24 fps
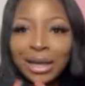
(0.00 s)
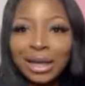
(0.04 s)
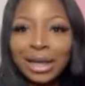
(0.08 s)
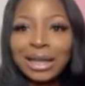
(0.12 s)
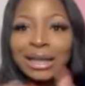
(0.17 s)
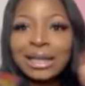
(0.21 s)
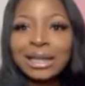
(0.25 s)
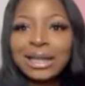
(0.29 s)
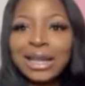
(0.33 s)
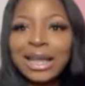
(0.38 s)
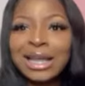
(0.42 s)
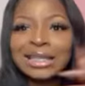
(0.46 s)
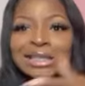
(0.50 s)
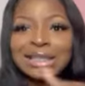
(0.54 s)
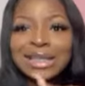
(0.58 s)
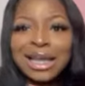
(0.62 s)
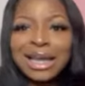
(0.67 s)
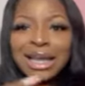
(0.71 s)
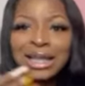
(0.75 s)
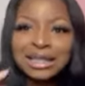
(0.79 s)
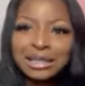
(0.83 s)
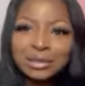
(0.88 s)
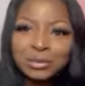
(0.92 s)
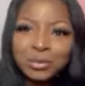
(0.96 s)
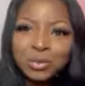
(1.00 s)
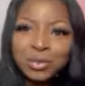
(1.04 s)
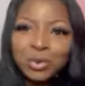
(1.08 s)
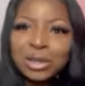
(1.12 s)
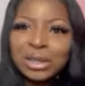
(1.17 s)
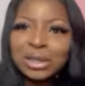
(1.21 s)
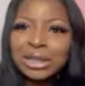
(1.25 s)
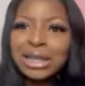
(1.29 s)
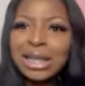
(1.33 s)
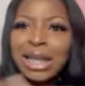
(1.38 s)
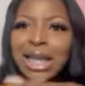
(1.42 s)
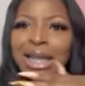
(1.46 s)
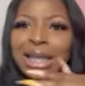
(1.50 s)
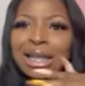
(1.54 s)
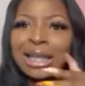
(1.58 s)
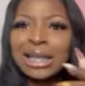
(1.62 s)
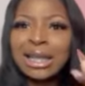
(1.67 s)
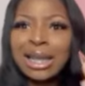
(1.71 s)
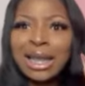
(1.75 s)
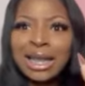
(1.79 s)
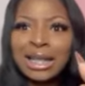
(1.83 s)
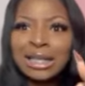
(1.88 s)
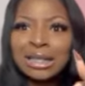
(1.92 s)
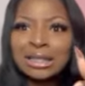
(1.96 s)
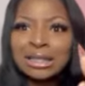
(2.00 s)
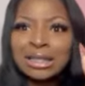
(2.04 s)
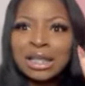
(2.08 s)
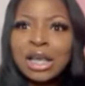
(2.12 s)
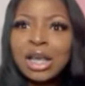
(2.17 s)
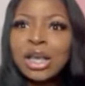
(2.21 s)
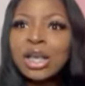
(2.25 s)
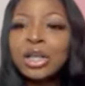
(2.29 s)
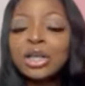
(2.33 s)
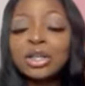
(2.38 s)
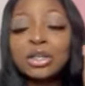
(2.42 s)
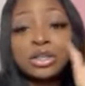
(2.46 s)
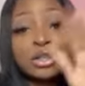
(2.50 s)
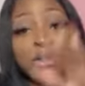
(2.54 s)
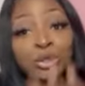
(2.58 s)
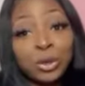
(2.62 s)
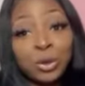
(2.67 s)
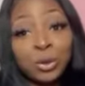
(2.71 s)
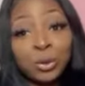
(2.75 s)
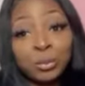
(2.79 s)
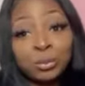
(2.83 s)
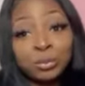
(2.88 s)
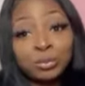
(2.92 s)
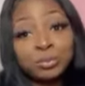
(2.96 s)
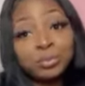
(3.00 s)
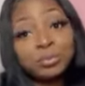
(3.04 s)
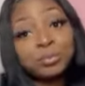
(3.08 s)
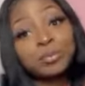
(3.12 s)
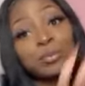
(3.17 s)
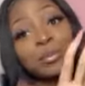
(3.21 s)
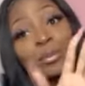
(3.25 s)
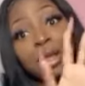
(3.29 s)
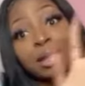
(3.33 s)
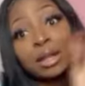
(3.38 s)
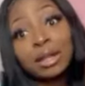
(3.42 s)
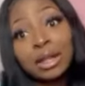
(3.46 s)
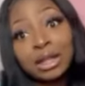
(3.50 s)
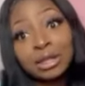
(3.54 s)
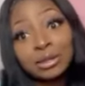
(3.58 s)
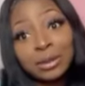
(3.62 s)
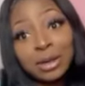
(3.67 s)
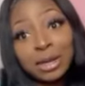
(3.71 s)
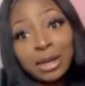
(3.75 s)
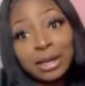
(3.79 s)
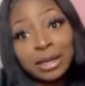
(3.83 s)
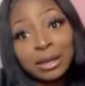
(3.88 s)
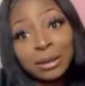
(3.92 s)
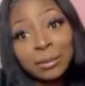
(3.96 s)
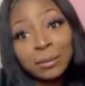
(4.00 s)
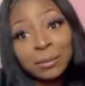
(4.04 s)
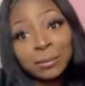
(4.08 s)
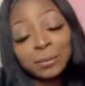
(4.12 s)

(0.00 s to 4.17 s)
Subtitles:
And he like dead smooth and like nice. So that's why I like him.